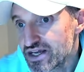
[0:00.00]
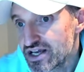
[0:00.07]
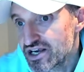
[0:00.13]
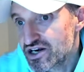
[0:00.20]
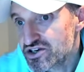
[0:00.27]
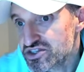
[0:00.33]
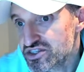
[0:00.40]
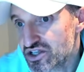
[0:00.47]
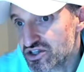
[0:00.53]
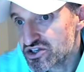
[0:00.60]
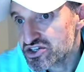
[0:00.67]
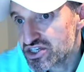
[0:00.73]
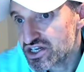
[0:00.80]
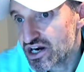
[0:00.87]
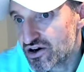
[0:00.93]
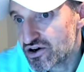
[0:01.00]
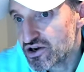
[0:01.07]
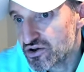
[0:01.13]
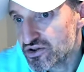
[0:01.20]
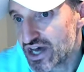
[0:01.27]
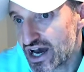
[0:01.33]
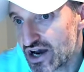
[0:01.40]
Here's another scenario
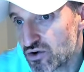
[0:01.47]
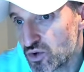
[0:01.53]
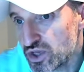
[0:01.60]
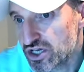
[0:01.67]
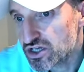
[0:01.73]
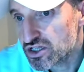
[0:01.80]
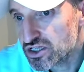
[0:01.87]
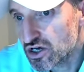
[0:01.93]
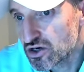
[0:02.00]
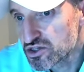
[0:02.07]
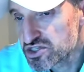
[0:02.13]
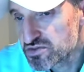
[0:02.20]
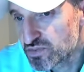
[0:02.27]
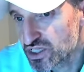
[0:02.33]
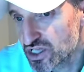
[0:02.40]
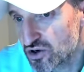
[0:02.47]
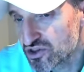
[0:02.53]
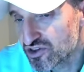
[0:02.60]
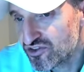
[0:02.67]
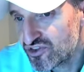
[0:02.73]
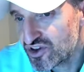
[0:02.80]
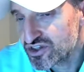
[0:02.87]
that we closed below the,